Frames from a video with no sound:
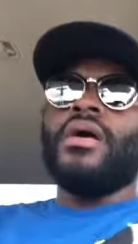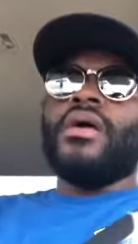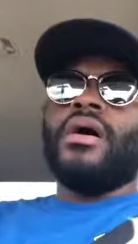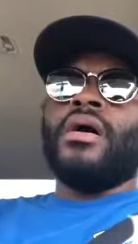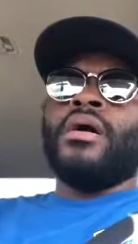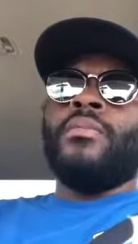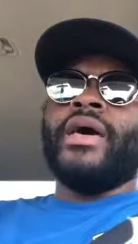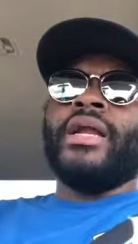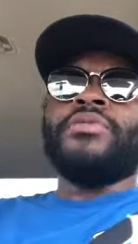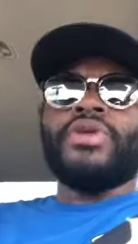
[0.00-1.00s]
Um,
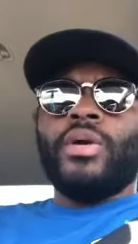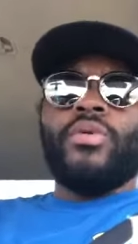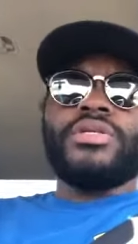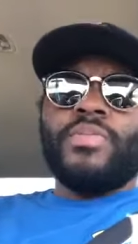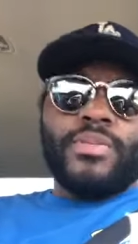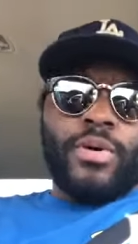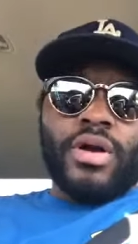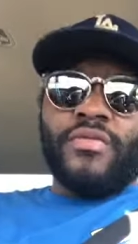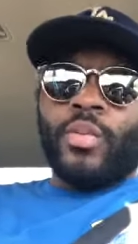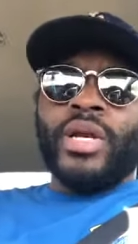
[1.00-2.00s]
and I'm sure he wants to be a part
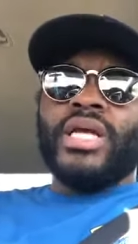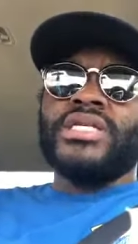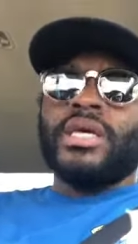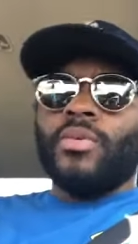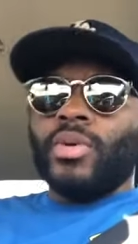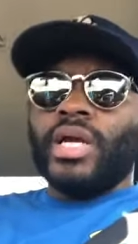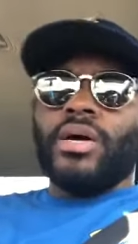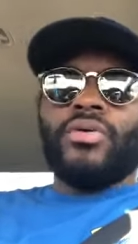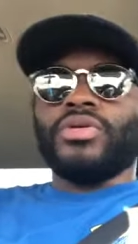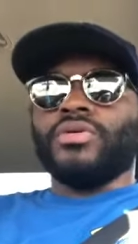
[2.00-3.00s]
of a winning team, a winning
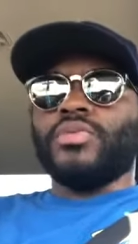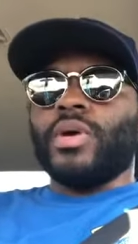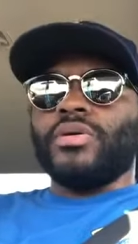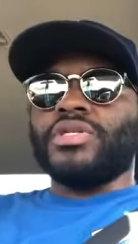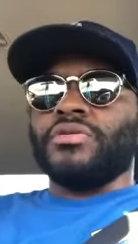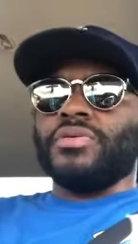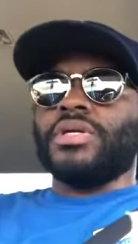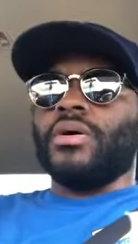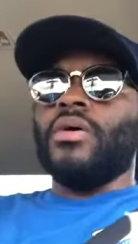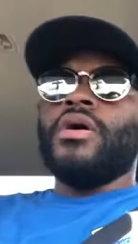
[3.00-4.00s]
culture as well, too.
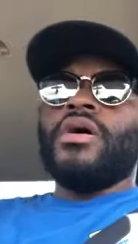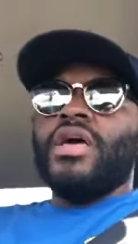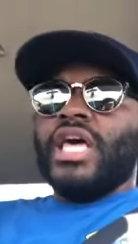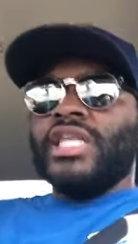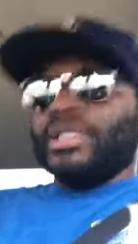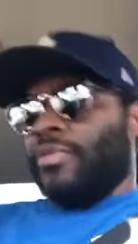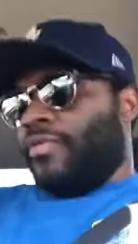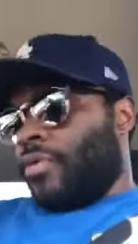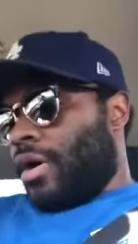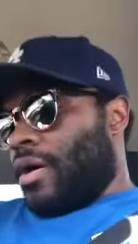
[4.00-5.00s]
So he's number
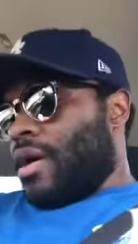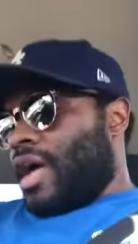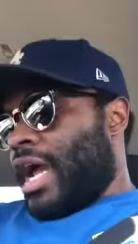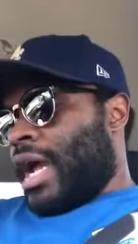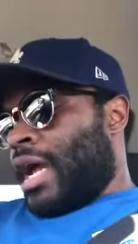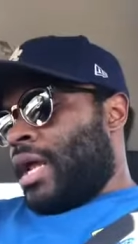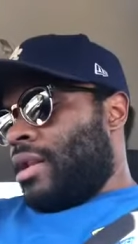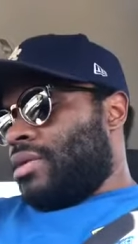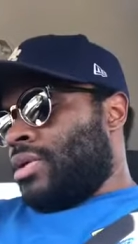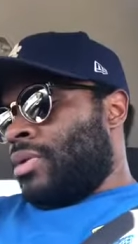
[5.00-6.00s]
four. And
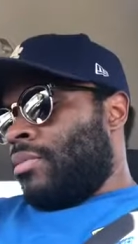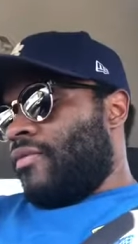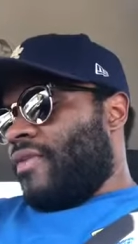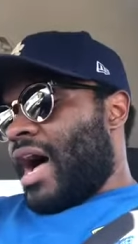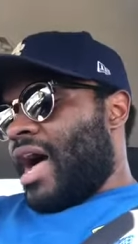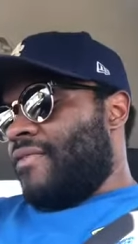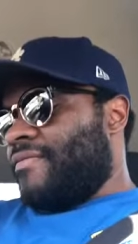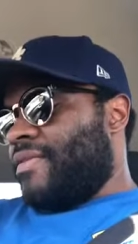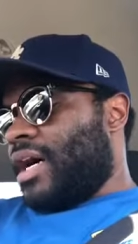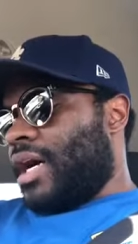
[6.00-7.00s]
so number five,
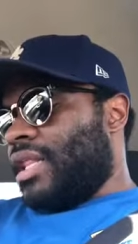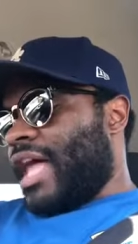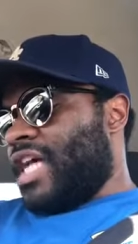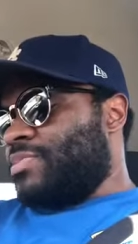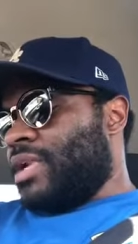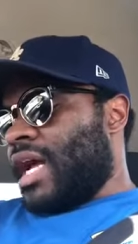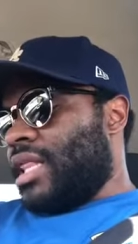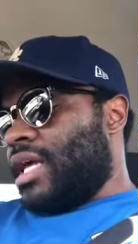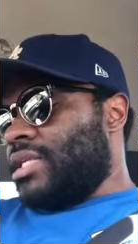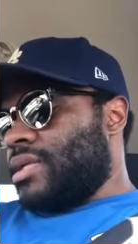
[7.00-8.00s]
uh, last but not
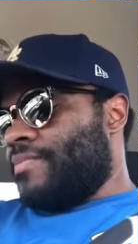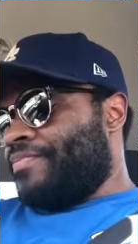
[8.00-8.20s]
least,